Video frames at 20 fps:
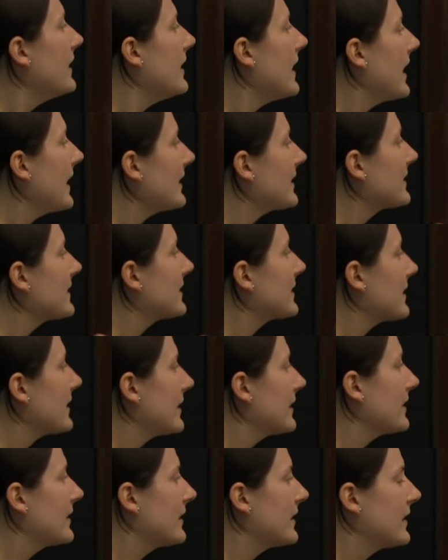Next,
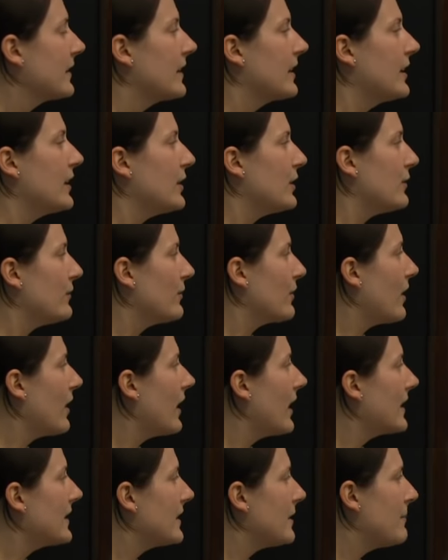you've
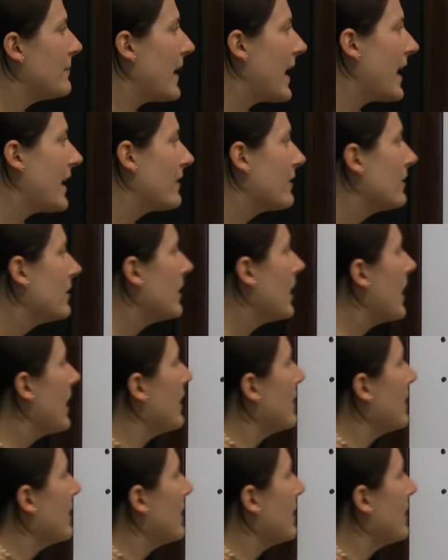got the Battle